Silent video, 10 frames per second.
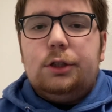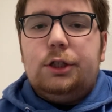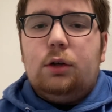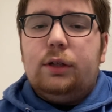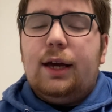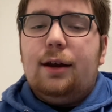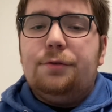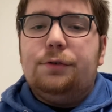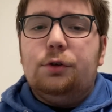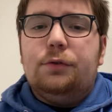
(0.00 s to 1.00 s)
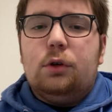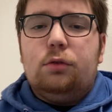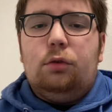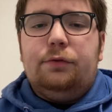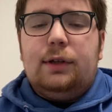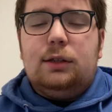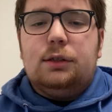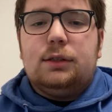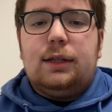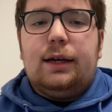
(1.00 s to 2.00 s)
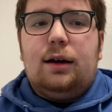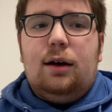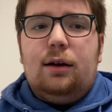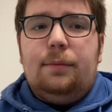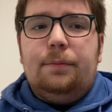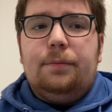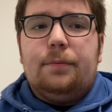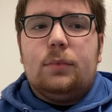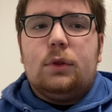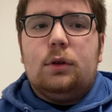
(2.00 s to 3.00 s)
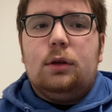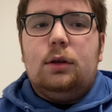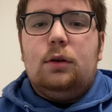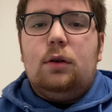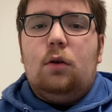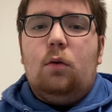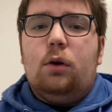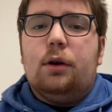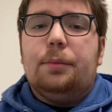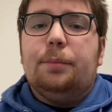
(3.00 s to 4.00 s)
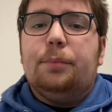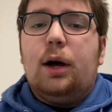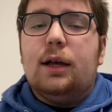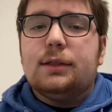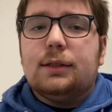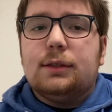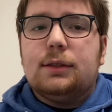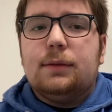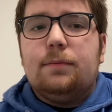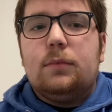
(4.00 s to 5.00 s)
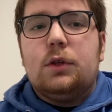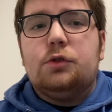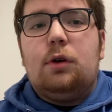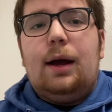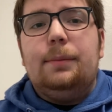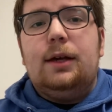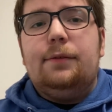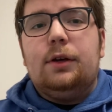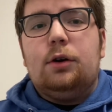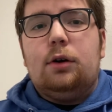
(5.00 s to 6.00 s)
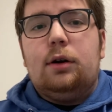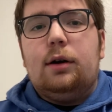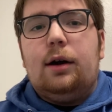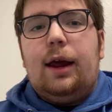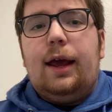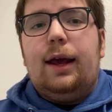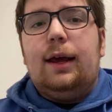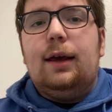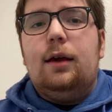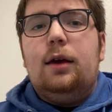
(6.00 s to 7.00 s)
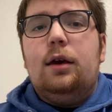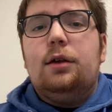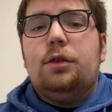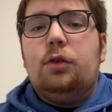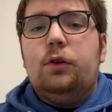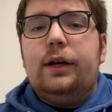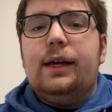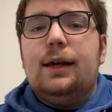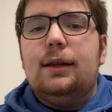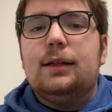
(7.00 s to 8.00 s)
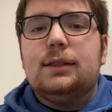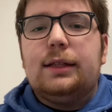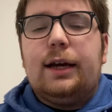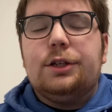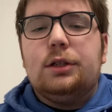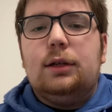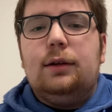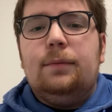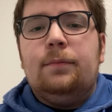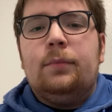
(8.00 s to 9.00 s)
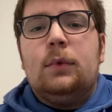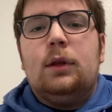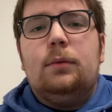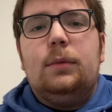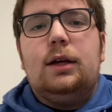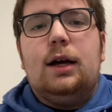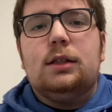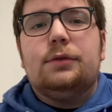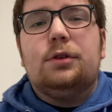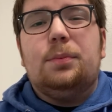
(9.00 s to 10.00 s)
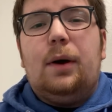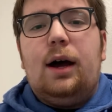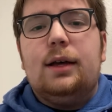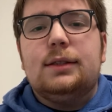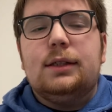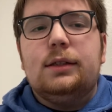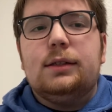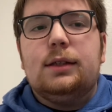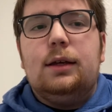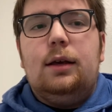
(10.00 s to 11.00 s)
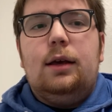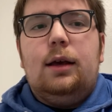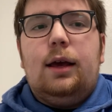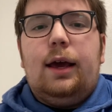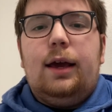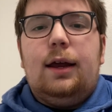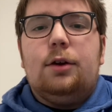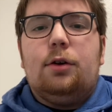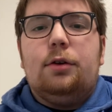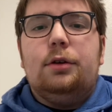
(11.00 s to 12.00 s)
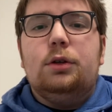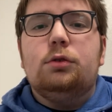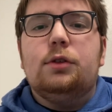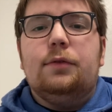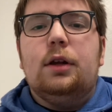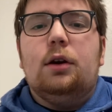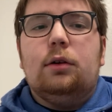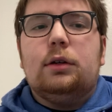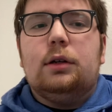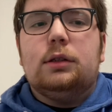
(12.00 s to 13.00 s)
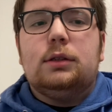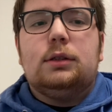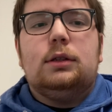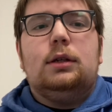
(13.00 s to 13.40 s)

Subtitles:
only had a few vocal fillers like or pauses. So I'm giving her a 3 in this section because of her pauses and her use of the note cards.